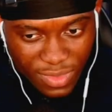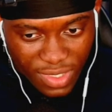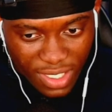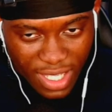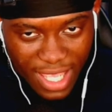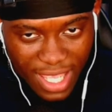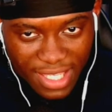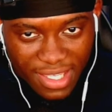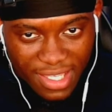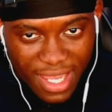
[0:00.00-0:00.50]

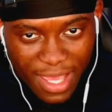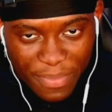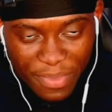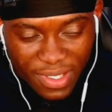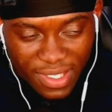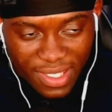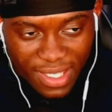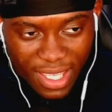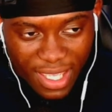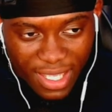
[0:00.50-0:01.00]
hasn't
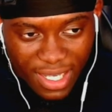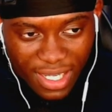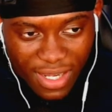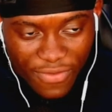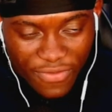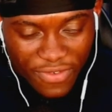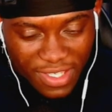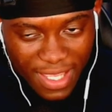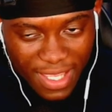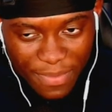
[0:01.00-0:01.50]
happened to,
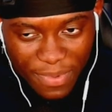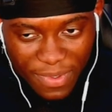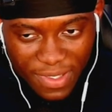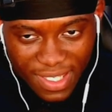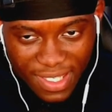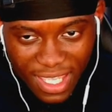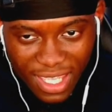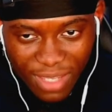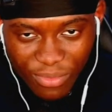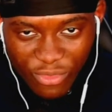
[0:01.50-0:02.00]
nothing's happened
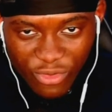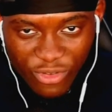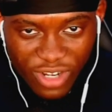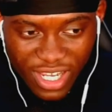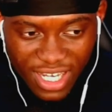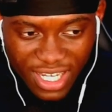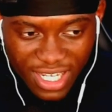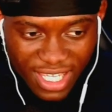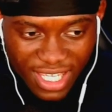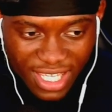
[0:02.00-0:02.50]
to him
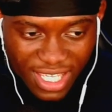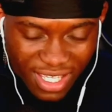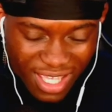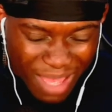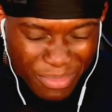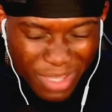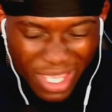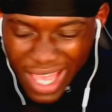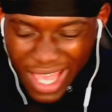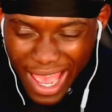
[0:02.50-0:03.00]
really. I
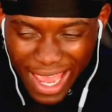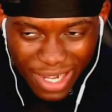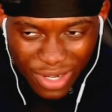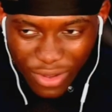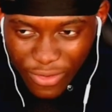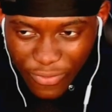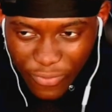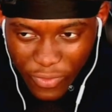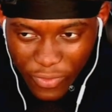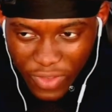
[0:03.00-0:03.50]
mean, kind
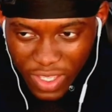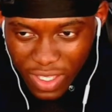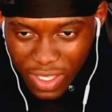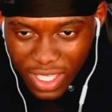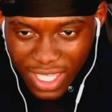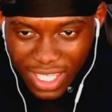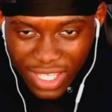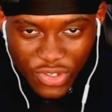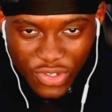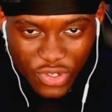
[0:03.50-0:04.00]
of
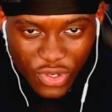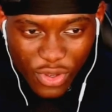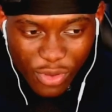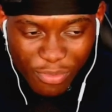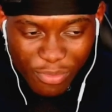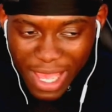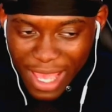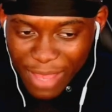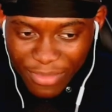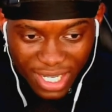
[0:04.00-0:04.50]
Ginjo,
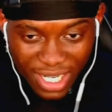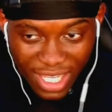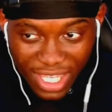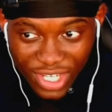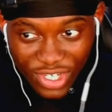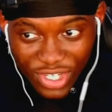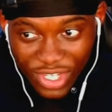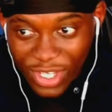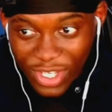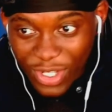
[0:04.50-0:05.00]
but I mean,
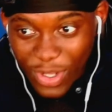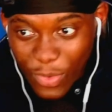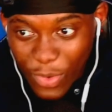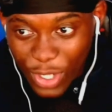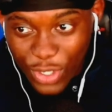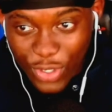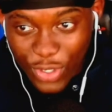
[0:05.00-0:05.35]
Ishida, the one